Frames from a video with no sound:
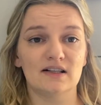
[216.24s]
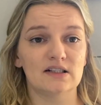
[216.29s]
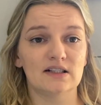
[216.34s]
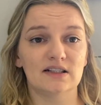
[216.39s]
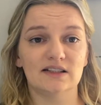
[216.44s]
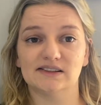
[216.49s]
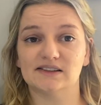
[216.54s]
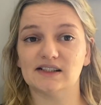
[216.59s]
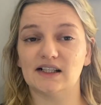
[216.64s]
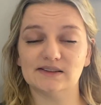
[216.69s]

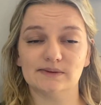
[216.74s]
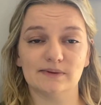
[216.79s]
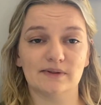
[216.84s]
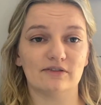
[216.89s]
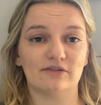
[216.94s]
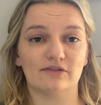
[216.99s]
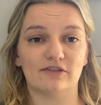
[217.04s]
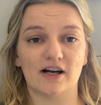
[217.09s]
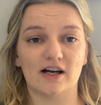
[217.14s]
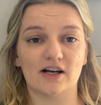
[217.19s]
start something
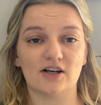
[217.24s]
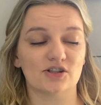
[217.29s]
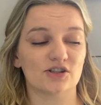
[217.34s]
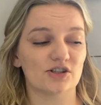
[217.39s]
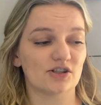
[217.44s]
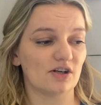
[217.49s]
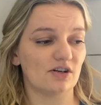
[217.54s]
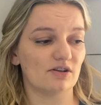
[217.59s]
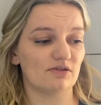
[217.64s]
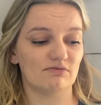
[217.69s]

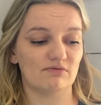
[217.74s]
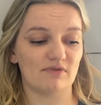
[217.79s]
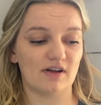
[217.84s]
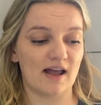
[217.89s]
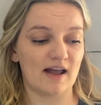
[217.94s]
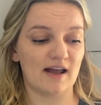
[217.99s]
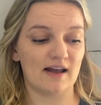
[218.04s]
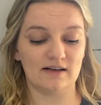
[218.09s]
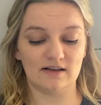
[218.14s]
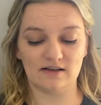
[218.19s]
fresh,
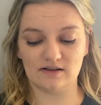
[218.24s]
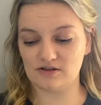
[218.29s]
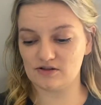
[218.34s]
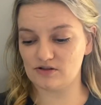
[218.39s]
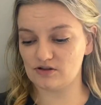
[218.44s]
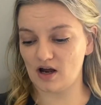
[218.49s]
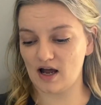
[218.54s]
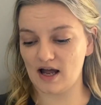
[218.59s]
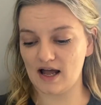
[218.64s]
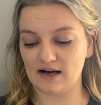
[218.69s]
and
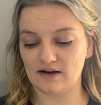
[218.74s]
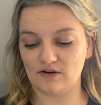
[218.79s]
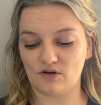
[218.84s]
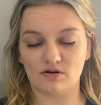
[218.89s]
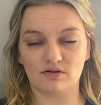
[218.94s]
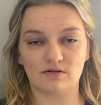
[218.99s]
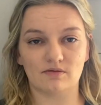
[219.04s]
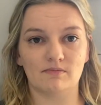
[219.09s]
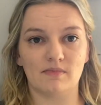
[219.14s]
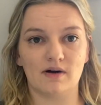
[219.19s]
I had
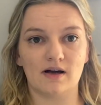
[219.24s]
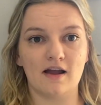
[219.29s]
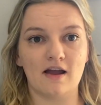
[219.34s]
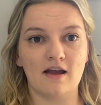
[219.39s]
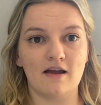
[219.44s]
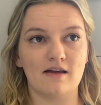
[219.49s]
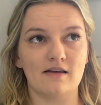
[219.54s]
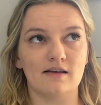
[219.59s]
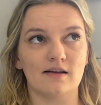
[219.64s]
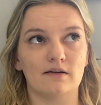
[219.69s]
gotten
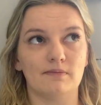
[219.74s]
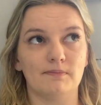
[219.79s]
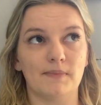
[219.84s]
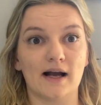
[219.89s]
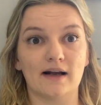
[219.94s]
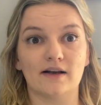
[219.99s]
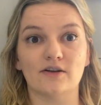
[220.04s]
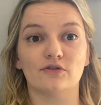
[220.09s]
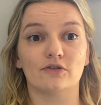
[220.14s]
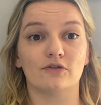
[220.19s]
a
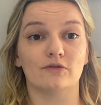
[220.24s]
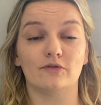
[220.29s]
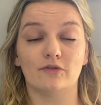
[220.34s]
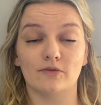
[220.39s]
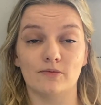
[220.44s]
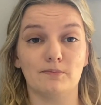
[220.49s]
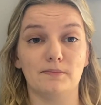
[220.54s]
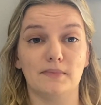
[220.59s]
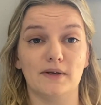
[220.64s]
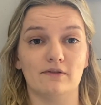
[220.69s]
package from
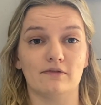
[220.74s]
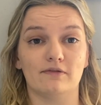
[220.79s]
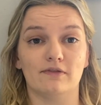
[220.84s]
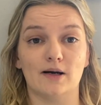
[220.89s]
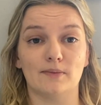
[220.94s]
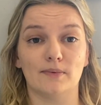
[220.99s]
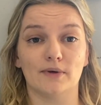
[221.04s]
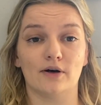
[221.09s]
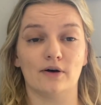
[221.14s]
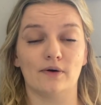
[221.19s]
Forbidden
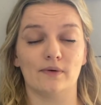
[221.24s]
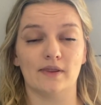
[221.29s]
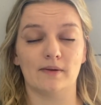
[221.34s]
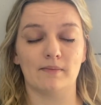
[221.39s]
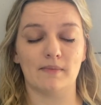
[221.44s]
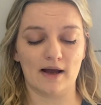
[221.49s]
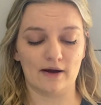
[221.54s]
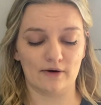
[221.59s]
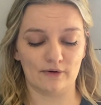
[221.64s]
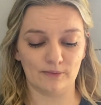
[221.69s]
Fibre Co. in the
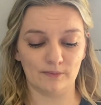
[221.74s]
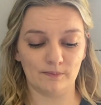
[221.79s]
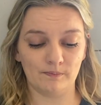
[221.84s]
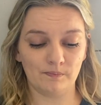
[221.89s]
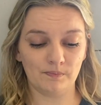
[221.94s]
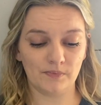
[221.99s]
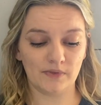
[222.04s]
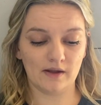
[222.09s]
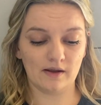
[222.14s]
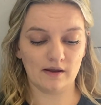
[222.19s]
mail,
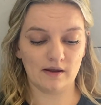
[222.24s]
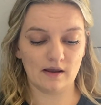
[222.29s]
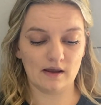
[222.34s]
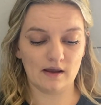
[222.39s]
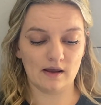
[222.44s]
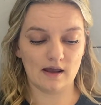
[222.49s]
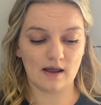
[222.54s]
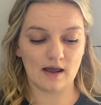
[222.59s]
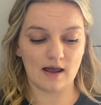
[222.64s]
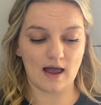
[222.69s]

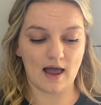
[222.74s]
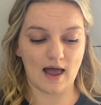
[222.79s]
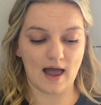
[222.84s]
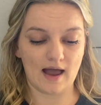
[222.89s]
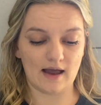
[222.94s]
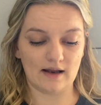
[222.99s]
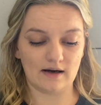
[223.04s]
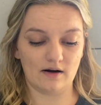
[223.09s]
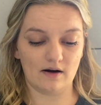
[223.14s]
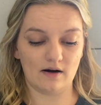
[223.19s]

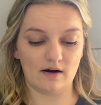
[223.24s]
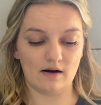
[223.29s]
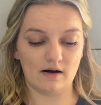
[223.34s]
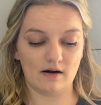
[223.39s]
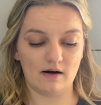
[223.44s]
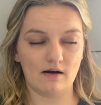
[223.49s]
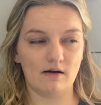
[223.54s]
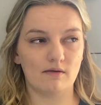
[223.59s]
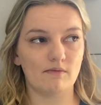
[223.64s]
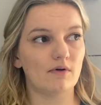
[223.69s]
and
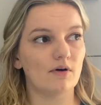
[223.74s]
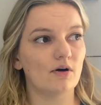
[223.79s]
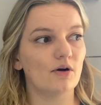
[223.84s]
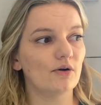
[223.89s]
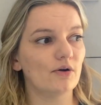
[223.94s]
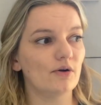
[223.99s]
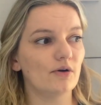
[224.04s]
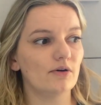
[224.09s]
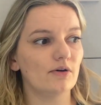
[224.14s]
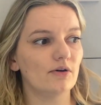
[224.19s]

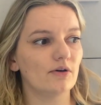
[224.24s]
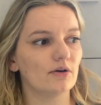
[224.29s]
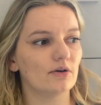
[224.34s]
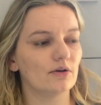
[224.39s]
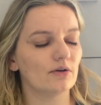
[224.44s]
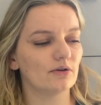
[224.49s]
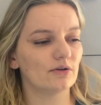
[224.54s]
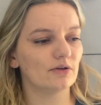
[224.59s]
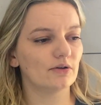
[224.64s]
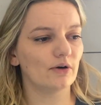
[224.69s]
who
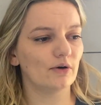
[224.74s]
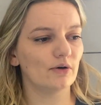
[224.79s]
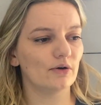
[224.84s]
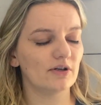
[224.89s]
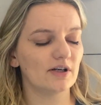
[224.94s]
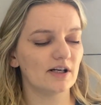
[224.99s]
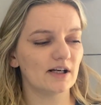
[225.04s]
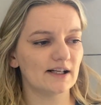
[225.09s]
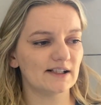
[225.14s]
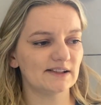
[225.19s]

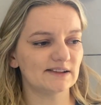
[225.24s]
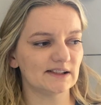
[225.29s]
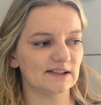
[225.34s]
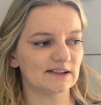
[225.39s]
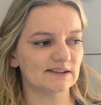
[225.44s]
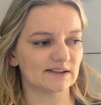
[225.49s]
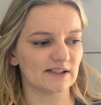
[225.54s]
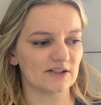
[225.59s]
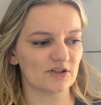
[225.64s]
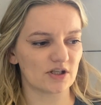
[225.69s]
did I see
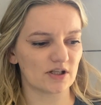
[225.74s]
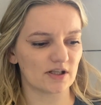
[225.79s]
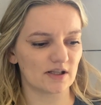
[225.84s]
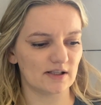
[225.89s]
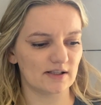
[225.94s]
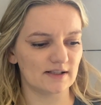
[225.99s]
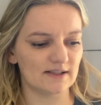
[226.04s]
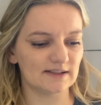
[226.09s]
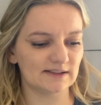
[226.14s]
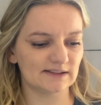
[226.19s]
stitching
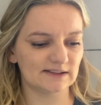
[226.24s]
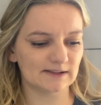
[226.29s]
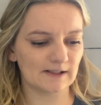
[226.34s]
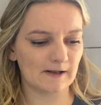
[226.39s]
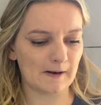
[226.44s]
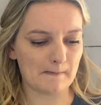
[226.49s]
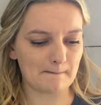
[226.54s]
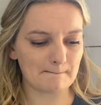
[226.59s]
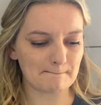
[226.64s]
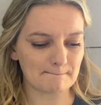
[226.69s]
this?
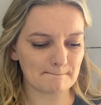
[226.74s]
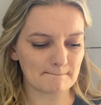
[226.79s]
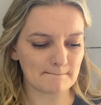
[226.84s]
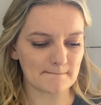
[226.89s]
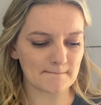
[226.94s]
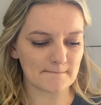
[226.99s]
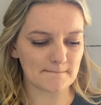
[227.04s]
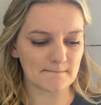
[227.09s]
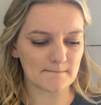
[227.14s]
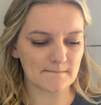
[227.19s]

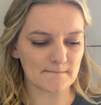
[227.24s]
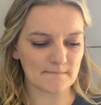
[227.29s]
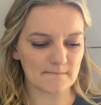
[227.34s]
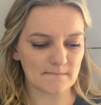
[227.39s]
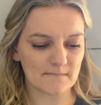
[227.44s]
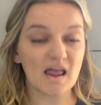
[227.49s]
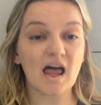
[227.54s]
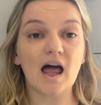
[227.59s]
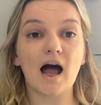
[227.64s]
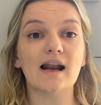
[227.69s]

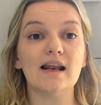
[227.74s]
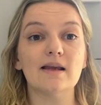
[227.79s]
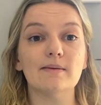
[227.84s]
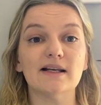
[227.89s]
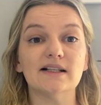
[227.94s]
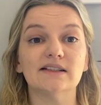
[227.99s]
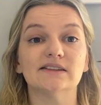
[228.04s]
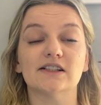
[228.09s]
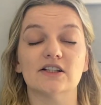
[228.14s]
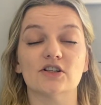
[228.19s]

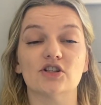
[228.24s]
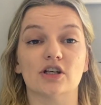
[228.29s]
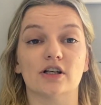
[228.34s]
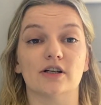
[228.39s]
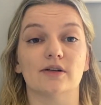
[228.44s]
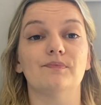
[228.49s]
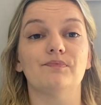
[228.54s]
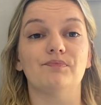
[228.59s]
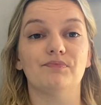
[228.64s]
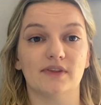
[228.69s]
Honeybee Stitcher,
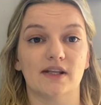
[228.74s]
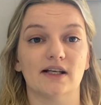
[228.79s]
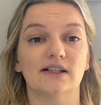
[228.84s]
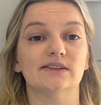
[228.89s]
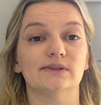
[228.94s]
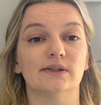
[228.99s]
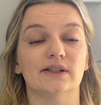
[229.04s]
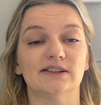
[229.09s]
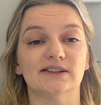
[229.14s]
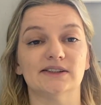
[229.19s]
that's
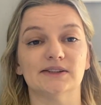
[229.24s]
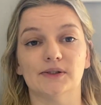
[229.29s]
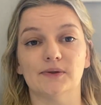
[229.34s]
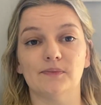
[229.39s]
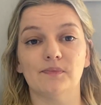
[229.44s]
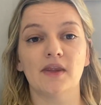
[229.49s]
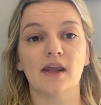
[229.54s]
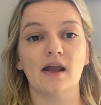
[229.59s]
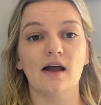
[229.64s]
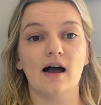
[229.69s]
who I saw.
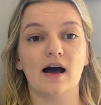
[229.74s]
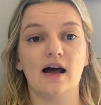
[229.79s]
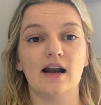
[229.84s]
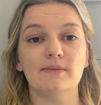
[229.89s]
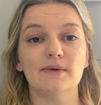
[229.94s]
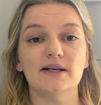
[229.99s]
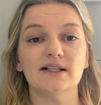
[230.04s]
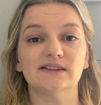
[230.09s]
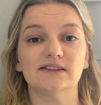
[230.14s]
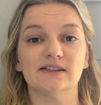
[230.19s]

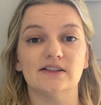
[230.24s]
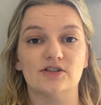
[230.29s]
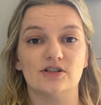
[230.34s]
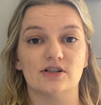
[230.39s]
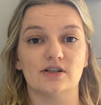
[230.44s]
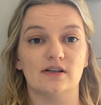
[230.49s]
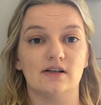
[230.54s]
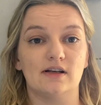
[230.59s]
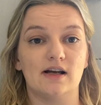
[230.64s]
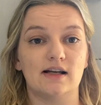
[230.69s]
Honeybee Stitcher